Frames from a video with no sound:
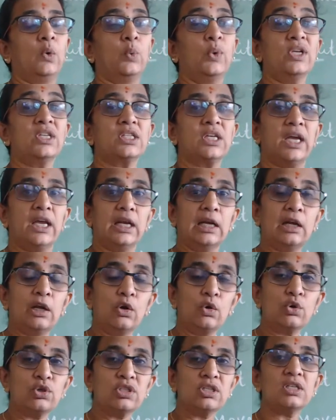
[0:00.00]
which
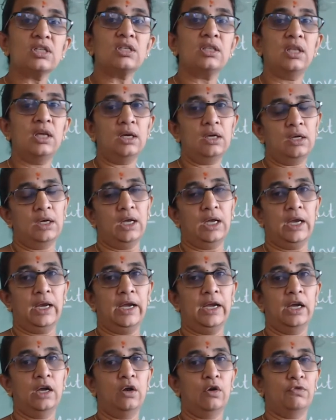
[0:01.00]
encloses the
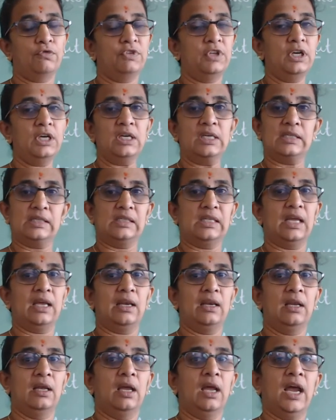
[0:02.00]
head of the
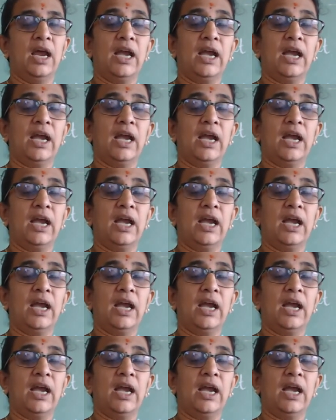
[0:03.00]
snail,